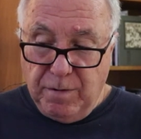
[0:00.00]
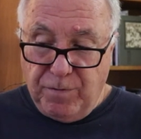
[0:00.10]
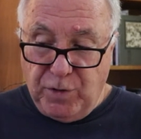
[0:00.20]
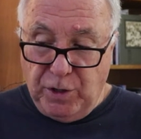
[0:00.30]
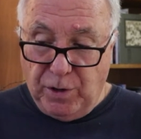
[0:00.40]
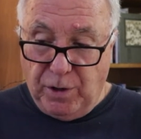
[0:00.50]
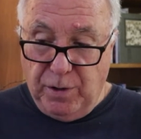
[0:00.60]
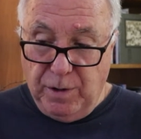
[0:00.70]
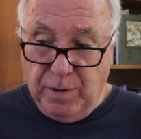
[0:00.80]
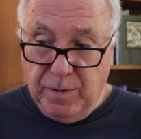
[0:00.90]

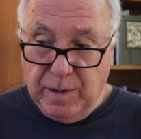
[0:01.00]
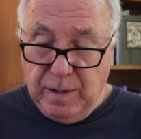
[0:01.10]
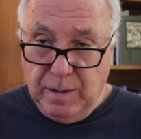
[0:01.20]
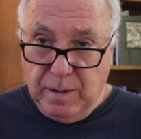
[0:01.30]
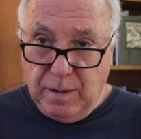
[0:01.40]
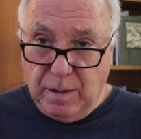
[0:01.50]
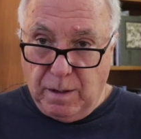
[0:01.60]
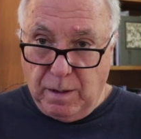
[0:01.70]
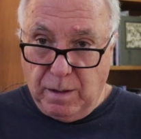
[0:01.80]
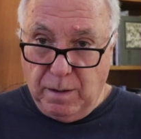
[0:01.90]
fear
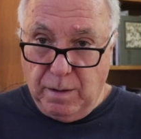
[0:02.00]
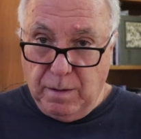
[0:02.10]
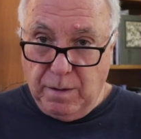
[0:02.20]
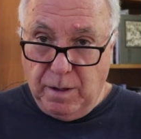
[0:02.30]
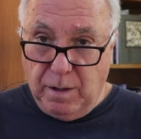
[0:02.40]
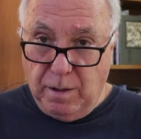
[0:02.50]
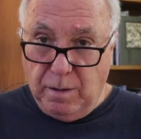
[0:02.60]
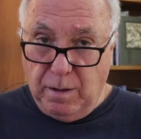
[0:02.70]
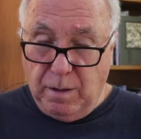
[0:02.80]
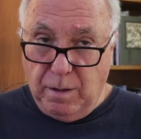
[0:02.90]

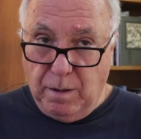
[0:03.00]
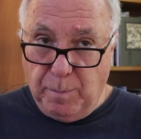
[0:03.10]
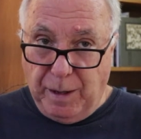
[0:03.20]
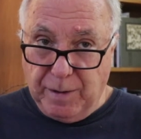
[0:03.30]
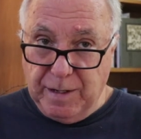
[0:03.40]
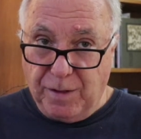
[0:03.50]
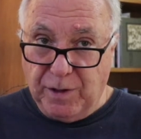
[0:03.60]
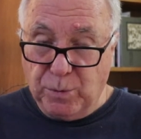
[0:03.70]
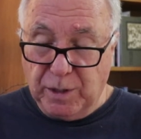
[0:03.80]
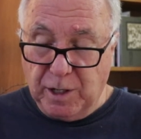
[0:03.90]
about
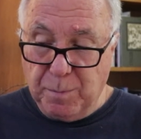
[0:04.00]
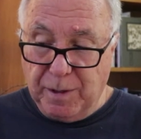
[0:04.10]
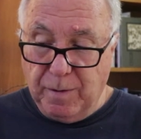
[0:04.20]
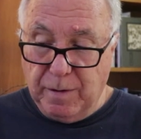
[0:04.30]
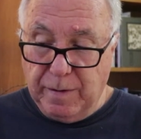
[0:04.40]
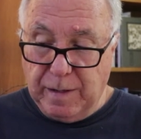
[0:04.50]
anything really, but